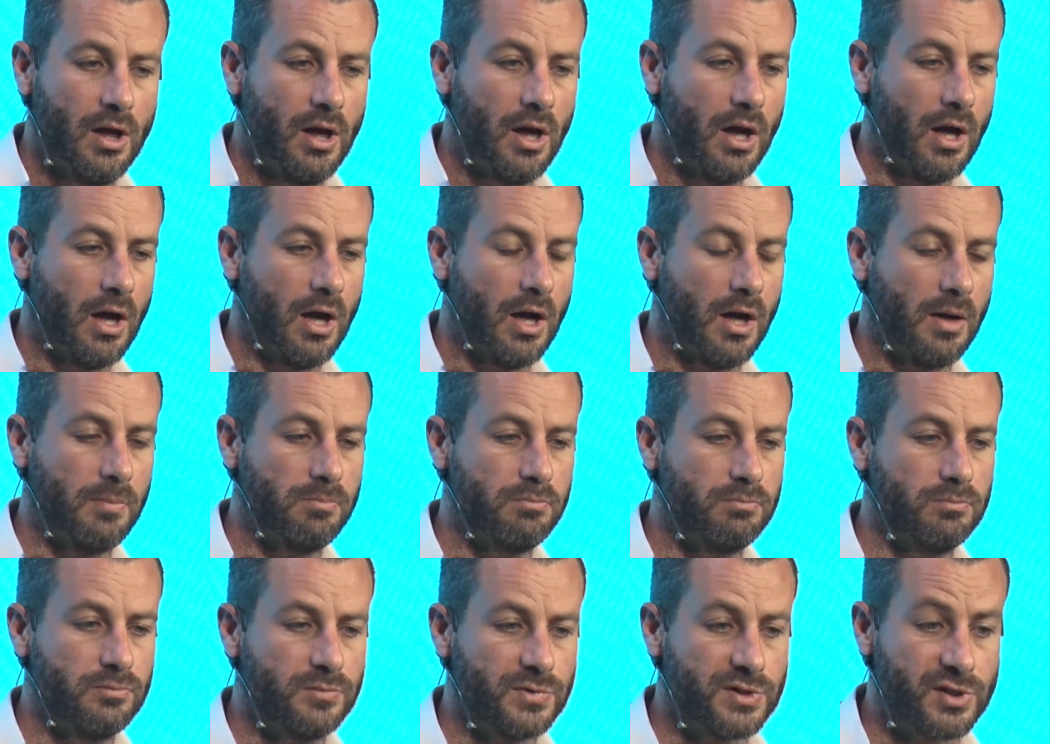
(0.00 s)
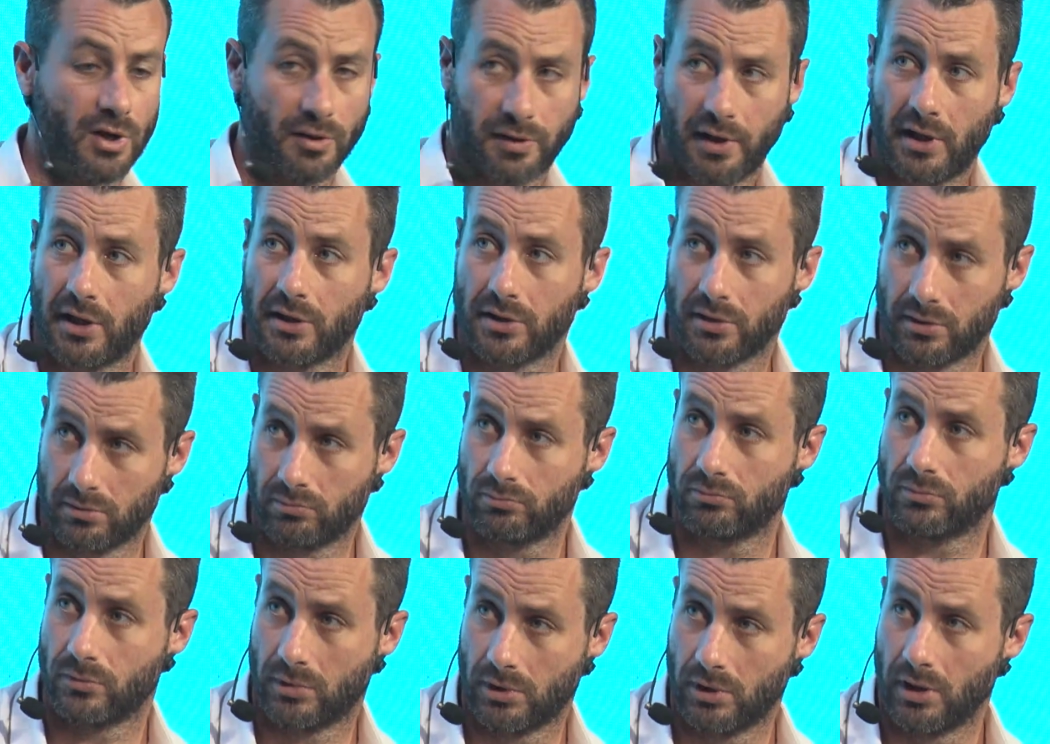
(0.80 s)
So I think
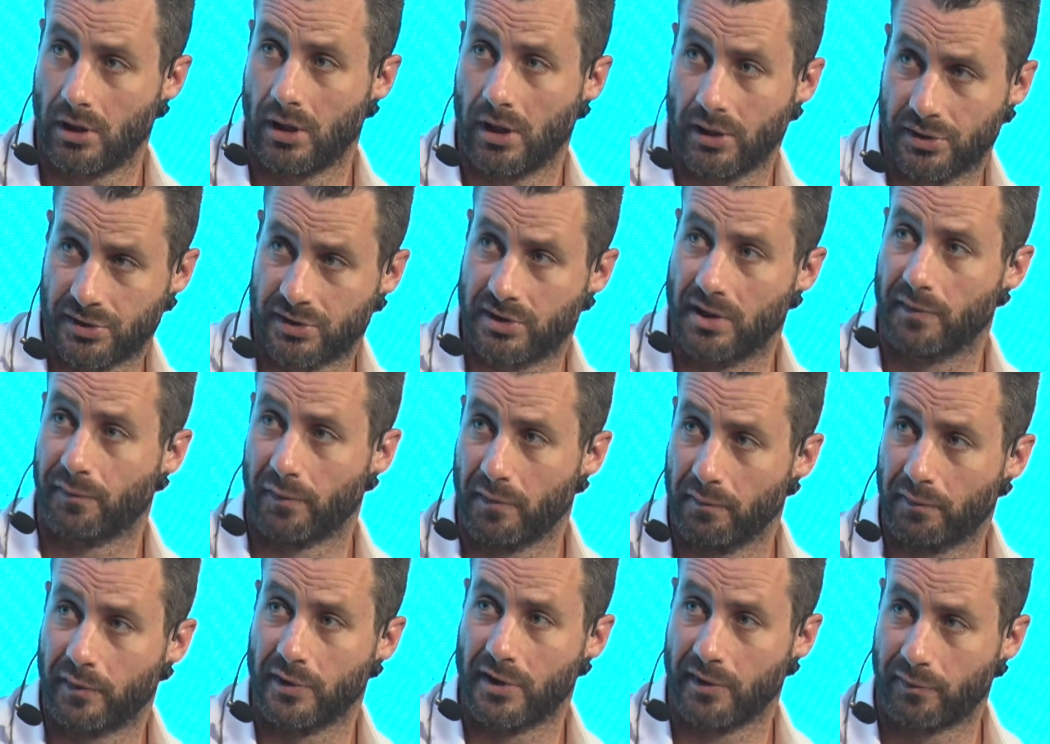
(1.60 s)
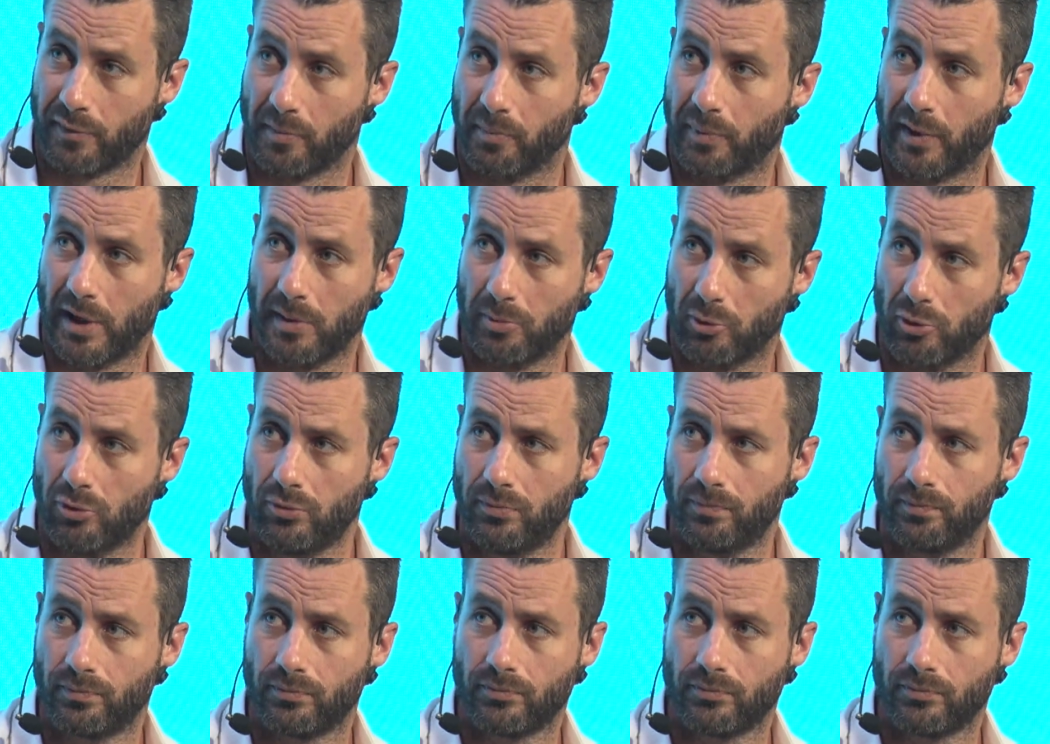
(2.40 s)
it's different for different people.